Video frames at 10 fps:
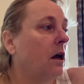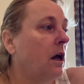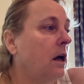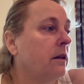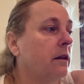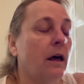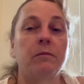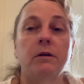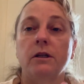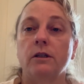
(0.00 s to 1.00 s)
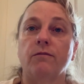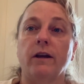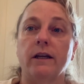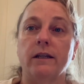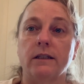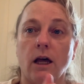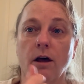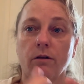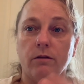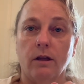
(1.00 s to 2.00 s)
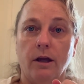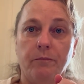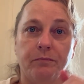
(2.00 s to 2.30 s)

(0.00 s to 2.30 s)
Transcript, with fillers: and that means your face is healthy.